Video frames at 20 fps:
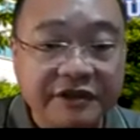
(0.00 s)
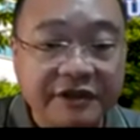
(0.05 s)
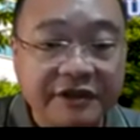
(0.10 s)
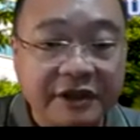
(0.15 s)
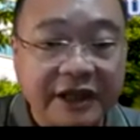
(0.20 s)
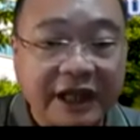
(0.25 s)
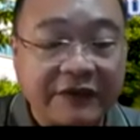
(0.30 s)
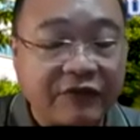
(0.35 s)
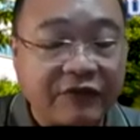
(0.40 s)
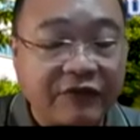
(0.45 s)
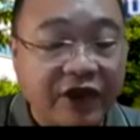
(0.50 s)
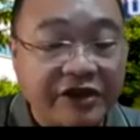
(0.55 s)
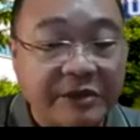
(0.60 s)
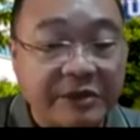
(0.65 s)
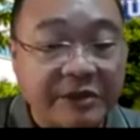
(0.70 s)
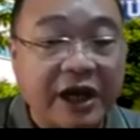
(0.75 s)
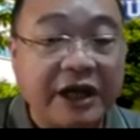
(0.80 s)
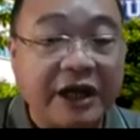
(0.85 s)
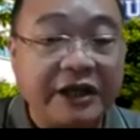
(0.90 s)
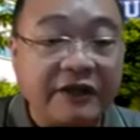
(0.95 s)
Like for
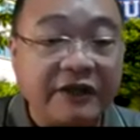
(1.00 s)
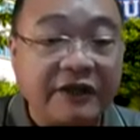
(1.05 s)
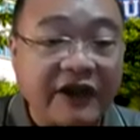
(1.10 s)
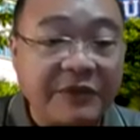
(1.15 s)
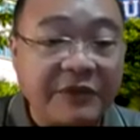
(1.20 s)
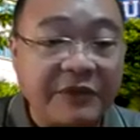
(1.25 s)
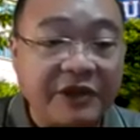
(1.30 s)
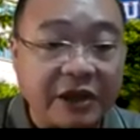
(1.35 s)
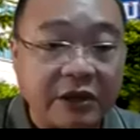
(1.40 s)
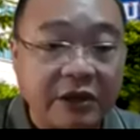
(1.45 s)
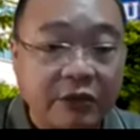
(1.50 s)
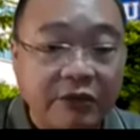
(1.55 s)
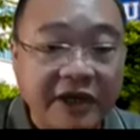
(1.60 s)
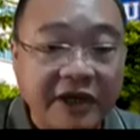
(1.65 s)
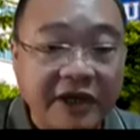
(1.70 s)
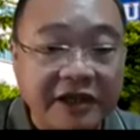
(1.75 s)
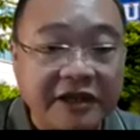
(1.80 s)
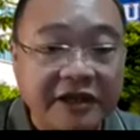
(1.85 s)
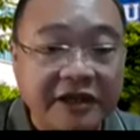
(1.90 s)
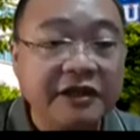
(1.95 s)
example, under 5%
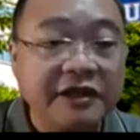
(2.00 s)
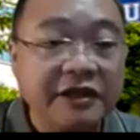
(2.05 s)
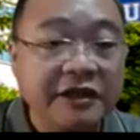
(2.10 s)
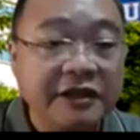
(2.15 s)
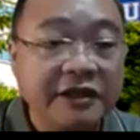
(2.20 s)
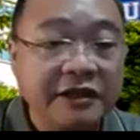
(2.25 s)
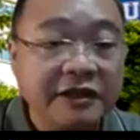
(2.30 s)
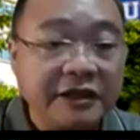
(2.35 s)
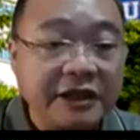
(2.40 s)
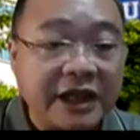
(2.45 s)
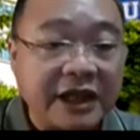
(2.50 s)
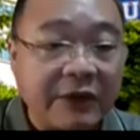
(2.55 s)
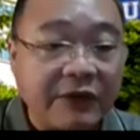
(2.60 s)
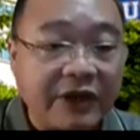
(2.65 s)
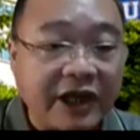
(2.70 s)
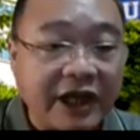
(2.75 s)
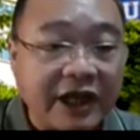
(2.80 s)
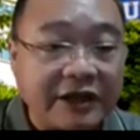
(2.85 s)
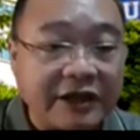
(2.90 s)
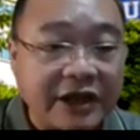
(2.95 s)
overhead. Can we
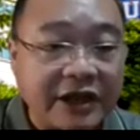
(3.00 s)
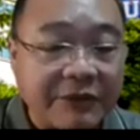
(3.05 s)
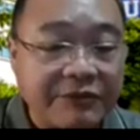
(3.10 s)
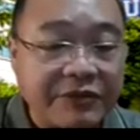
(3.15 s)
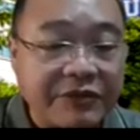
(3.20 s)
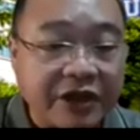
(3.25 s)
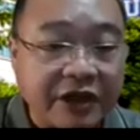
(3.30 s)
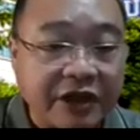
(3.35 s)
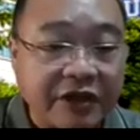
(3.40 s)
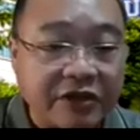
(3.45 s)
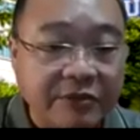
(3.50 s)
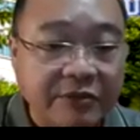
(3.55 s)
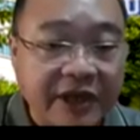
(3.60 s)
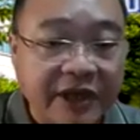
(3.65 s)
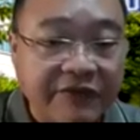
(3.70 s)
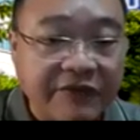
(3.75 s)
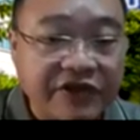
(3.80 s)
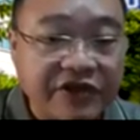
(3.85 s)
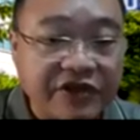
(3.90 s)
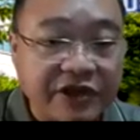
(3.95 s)
get type checking to be
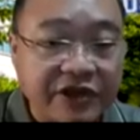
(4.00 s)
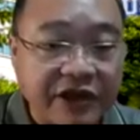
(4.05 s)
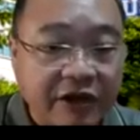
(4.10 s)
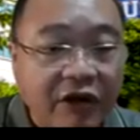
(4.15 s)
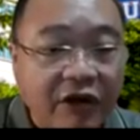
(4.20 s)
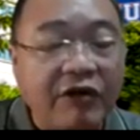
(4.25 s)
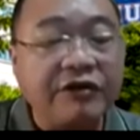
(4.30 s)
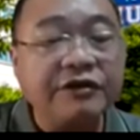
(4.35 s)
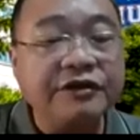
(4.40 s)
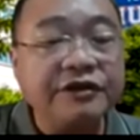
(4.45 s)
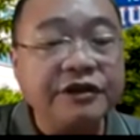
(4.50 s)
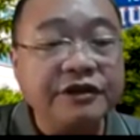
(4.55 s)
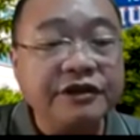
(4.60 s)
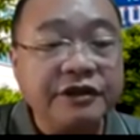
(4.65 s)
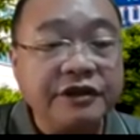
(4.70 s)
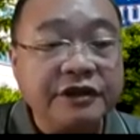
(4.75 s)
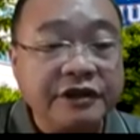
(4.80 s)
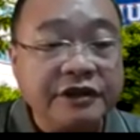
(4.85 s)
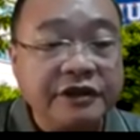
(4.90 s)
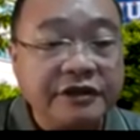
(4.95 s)
efficient at all?
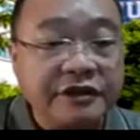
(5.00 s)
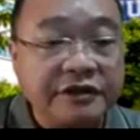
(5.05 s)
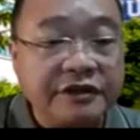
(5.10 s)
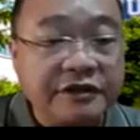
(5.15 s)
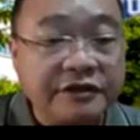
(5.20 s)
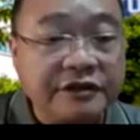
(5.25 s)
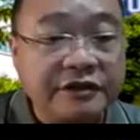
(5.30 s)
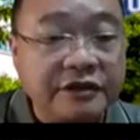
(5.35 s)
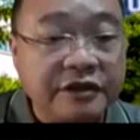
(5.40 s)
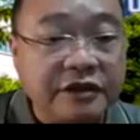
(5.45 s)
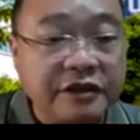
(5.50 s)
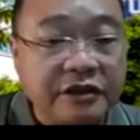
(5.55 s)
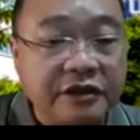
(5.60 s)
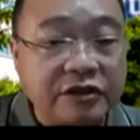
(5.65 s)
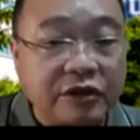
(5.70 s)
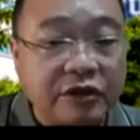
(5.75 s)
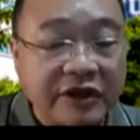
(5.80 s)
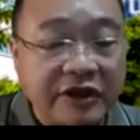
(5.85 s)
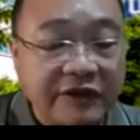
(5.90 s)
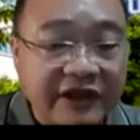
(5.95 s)

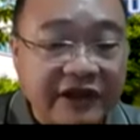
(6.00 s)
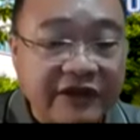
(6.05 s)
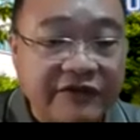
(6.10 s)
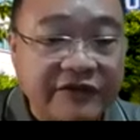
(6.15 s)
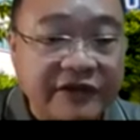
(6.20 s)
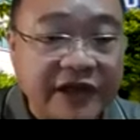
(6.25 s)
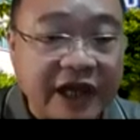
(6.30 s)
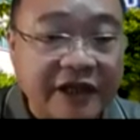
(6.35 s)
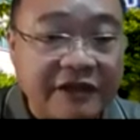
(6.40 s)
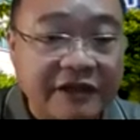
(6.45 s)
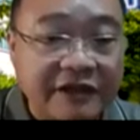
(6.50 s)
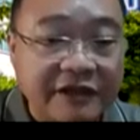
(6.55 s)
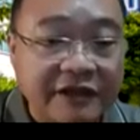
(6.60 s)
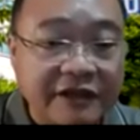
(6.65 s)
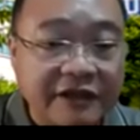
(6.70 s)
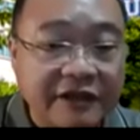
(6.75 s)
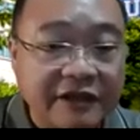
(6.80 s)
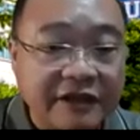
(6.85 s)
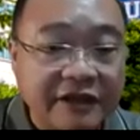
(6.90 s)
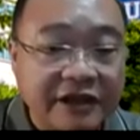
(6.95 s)
So effective SAN
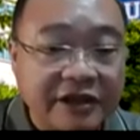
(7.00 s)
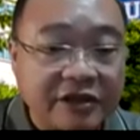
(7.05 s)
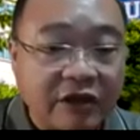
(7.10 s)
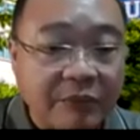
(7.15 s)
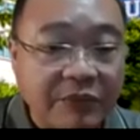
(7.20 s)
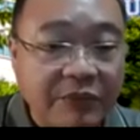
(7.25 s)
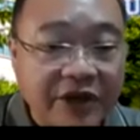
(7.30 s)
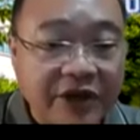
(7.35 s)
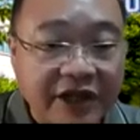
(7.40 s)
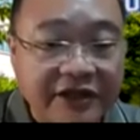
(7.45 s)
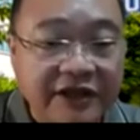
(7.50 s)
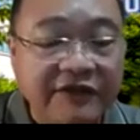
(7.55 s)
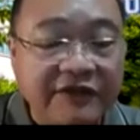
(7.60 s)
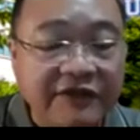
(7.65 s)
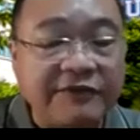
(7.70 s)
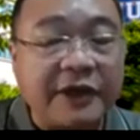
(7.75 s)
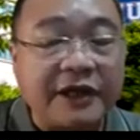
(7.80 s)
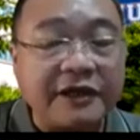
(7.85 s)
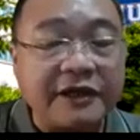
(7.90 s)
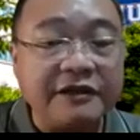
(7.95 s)
is comprehensive,
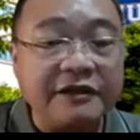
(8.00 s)
but